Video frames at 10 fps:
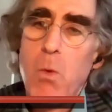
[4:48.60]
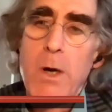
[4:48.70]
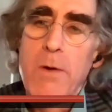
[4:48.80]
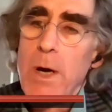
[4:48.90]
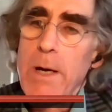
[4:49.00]

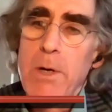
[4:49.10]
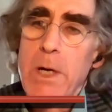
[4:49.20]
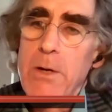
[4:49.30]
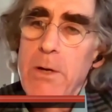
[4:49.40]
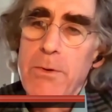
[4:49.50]
one way or
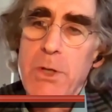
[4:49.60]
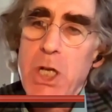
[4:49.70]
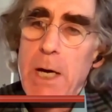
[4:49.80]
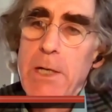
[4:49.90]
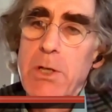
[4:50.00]
another, the
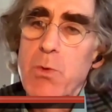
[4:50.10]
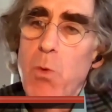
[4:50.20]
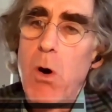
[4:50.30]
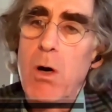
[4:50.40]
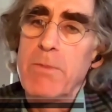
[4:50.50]
Chinese
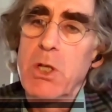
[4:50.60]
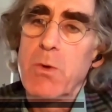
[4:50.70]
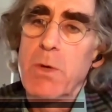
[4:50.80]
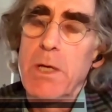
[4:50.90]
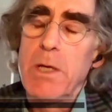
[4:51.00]
wall
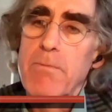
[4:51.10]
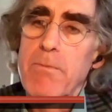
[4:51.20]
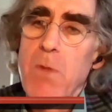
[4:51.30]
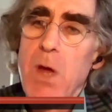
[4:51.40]
between